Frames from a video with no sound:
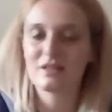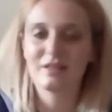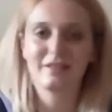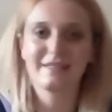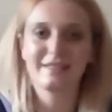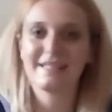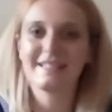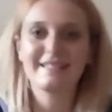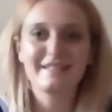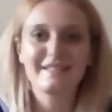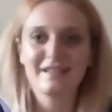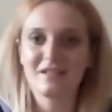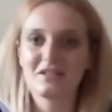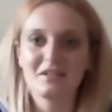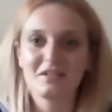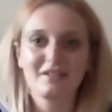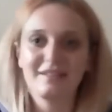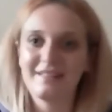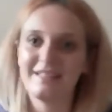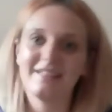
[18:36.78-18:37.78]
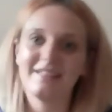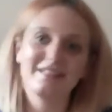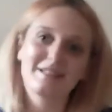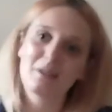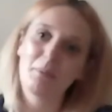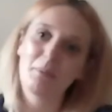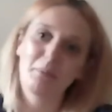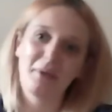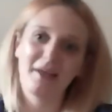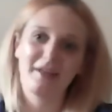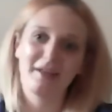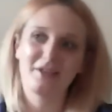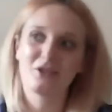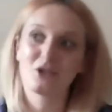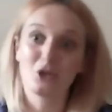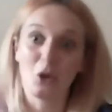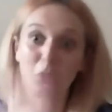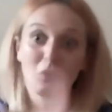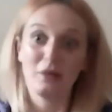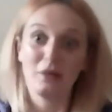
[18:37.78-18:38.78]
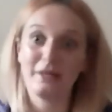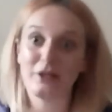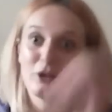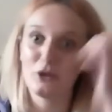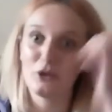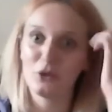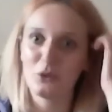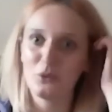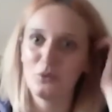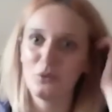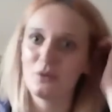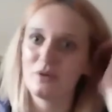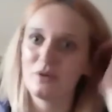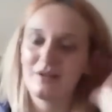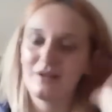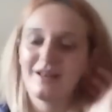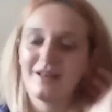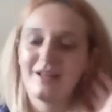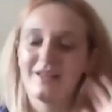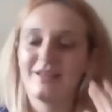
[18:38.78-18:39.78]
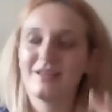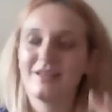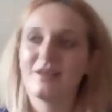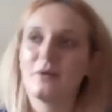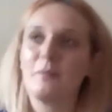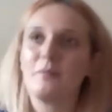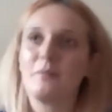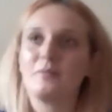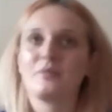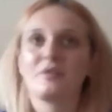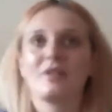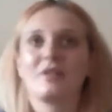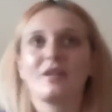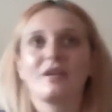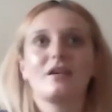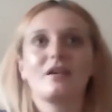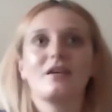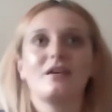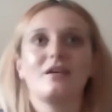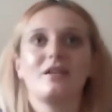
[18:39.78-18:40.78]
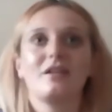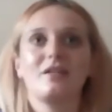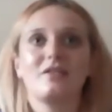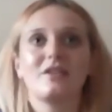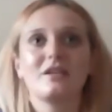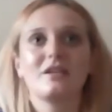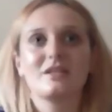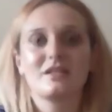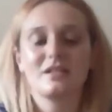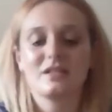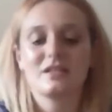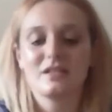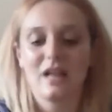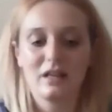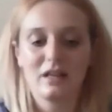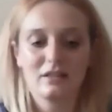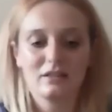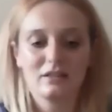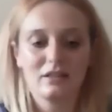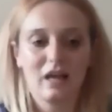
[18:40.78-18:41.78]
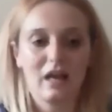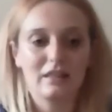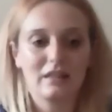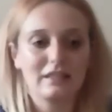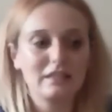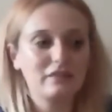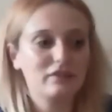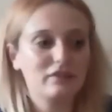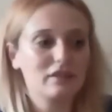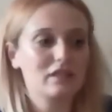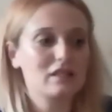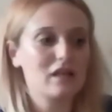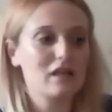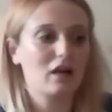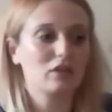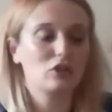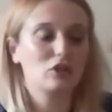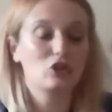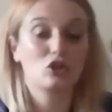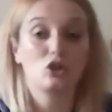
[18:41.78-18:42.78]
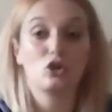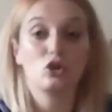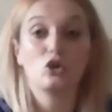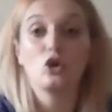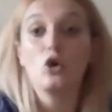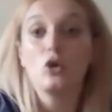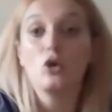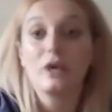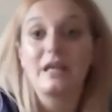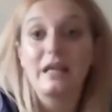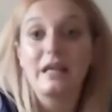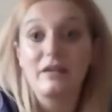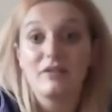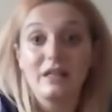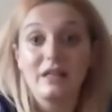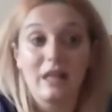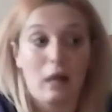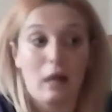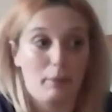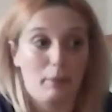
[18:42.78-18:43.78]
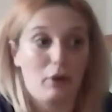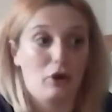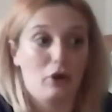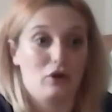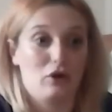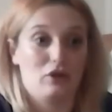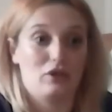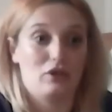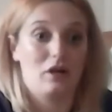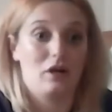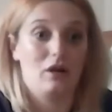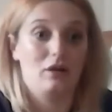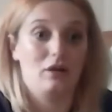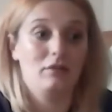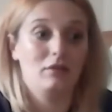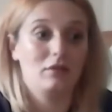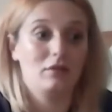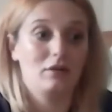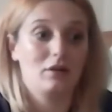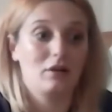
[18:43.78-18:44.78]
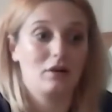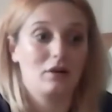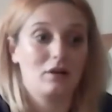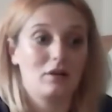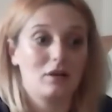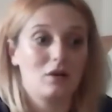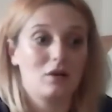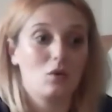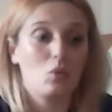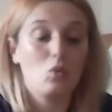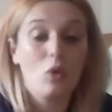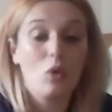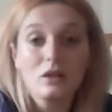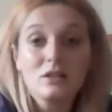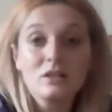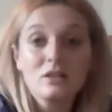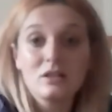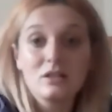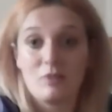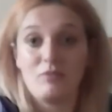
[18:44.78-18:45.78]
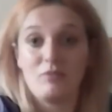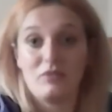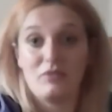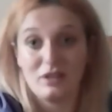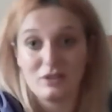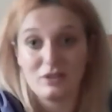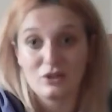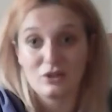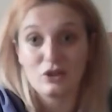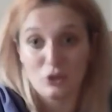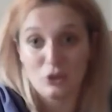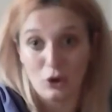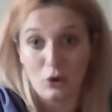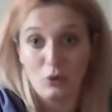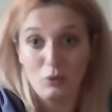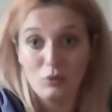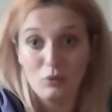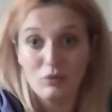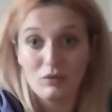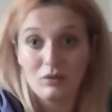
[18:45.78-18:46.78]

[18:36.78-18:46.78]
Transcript: It doesn't need to be solely you. Like, this is, and even that, so you're giving that person something to do,